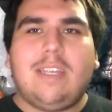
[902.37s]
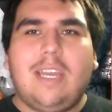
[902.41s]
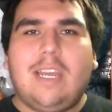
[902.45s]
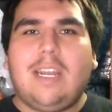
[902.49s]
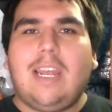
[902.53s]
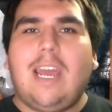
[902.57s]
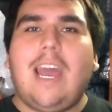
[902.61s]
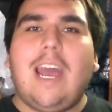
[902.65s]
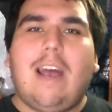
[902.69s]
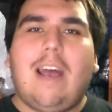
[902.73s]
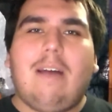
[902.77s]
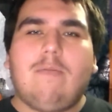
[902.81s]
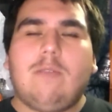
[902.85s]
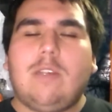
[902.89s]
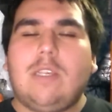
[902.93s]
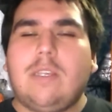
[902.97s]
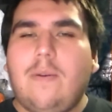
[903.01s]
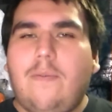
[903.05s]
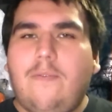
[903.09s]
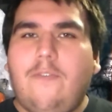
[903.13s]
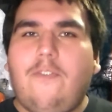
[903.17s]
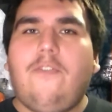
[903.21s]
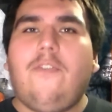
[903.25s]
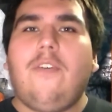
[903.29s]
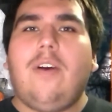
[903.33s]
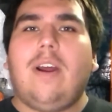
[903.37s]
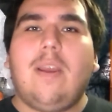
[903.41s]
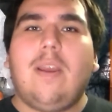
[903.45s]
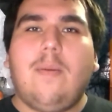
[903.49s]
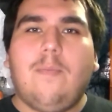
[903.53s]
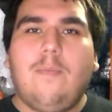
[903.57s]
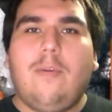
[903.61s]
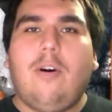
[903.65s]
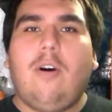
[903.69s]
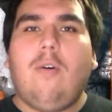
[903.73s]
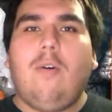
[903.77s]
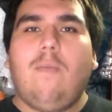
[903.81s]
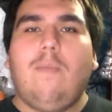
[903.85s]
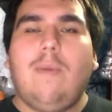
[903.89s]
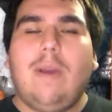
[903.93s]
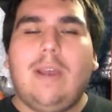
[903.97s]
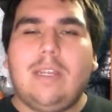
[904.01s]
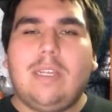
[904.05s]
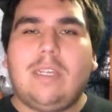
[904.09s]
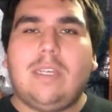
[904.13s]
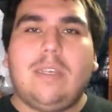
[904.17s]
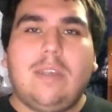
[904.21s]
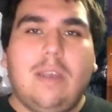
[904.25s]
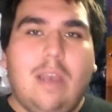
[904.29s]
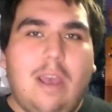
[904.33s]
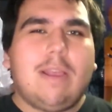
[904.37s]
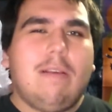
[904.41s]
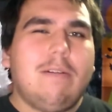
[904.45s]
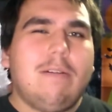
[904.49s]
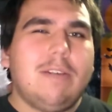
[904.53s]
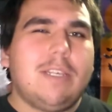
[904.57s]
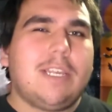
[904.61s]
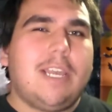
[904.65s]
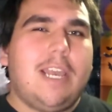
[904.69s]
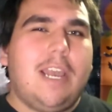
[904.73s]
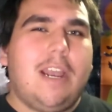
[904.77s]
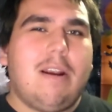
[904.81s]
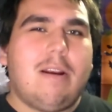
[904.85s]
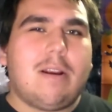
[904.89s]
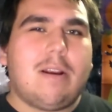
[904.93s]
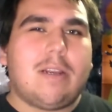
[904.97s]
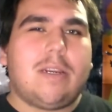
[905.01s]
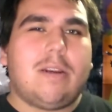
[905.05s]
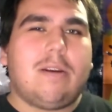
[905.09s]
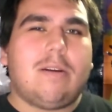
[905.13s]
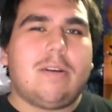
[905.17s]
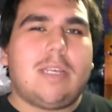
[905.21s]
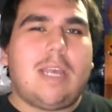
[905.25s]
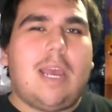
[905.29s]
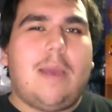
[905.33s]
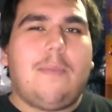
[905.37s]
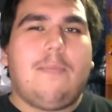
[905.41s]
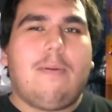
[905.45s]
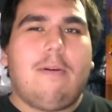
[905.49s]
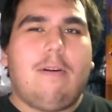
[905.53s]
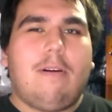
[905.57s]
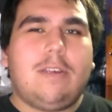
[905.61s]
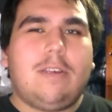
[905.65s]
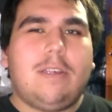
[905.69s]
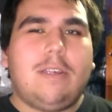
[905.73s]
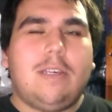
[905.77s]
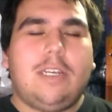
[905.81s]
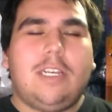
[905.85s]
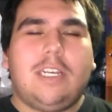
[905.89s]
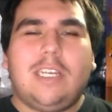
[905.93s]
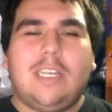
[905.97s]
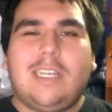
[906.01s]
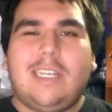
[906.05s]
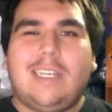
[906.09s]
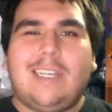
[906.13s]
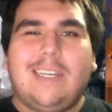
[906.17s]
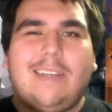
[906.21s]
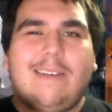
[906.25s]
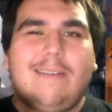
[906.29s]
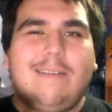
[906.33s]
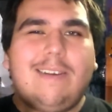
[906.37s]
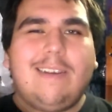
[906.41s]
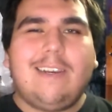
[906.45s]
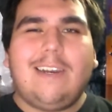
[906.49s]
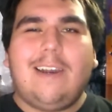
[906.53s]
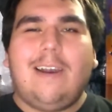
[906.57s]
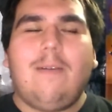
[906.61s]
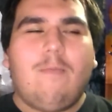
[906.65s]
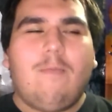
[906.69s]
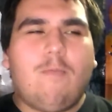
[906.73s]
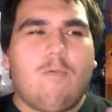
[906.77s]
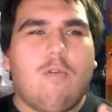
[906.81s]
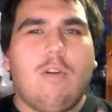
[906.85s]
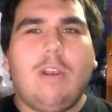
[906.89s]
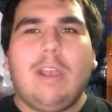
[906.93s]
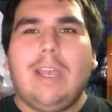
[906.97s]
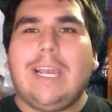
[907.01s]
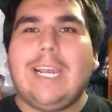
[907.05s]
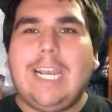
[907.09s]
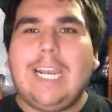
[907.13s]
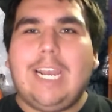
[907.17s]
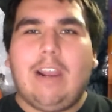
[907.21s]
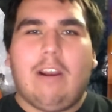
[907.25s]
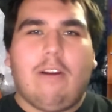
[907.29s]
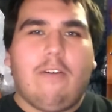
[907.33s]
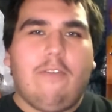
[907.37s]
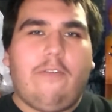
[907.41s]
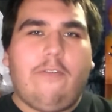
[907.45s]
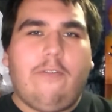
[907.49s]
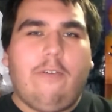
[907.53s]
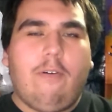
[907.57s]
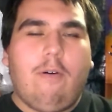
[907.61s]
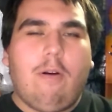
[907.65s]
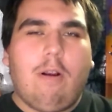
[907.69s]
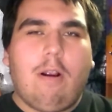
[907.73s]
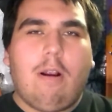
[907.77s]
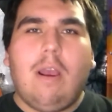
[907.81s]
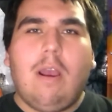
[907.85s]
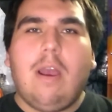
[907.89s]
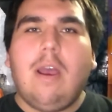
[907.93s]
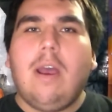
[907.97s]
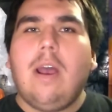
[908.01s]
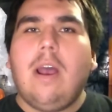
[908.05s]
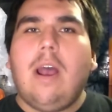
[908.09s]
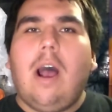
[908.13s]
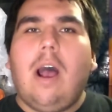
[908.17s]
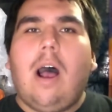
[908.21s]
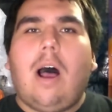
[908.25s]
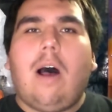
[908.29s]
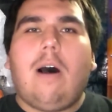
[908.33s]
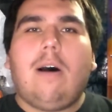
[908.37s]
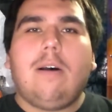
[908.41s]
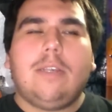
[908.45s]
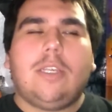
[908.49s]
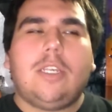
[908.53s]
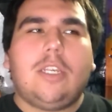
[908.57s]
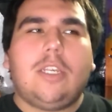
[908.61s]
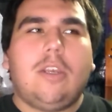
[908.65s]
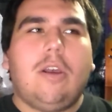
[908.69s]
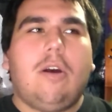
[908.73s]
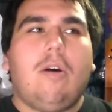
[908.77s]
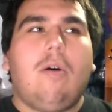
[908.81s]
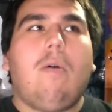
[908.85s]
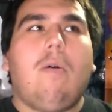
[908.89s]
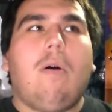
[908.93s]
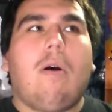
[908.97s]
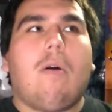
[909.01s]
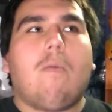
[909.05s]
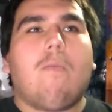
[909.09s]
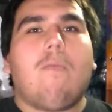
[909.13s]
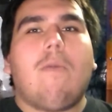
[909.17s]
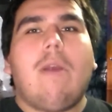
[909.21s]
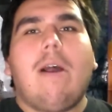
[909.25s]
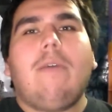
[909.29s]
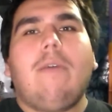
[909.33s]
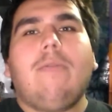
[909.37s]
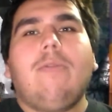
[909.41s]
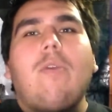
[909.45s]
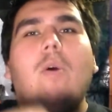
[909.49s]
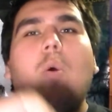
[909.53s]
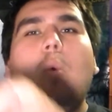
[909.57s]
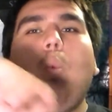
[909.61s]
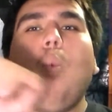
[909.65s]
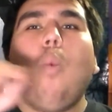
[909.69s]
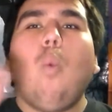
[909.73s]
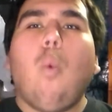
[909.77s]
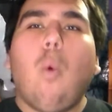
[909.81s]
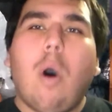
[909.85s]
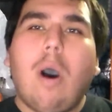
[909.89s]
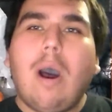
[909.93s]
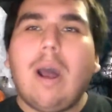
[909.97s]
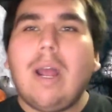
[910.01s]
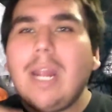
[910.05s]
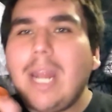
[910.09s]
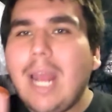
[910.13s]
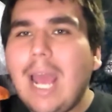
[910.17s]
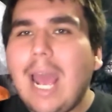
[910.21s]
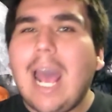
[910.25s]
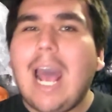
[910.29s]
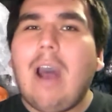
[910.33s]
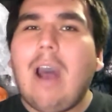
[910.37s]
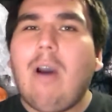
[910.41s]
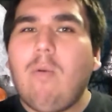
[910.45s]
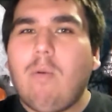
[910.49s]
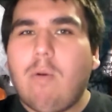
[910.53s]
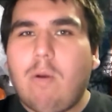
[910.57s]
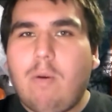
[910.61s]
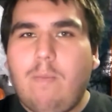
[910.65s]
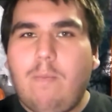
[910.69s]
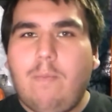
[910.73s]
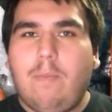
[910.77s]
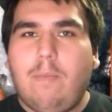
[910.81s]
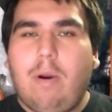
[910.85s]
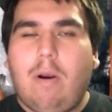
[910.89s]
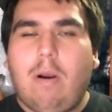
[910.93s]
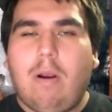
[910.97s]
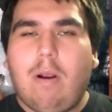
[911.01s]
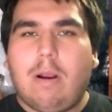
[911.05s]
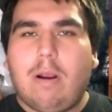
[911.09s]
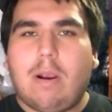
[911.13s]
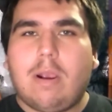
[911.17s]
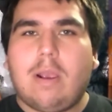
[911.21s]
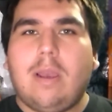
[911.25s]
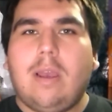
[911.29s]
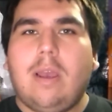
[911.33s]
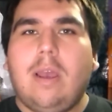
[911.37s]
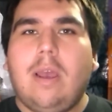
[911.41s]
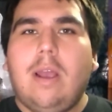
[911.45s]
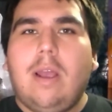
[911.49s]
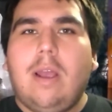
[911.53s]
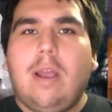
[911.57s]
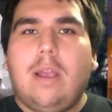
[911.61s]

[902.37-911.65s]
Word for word: did have some funny moments. But those characters I personally just did not really care for. Also, around the 1 hour mark,